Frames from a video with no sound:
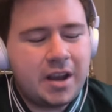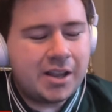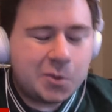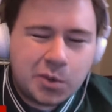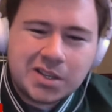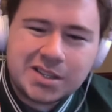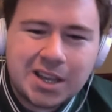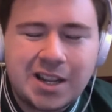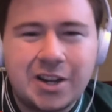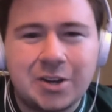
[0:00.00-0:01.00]
and then we
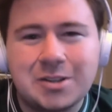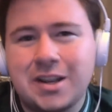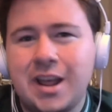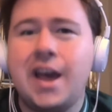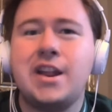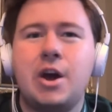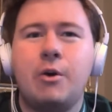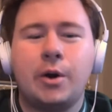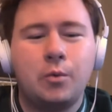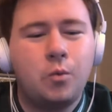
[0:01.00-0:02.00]
sit here today
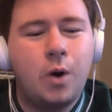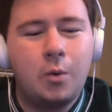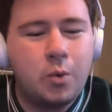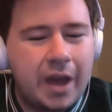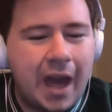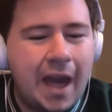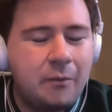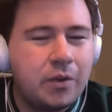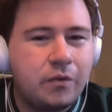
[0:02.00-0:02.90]
knowing what we have with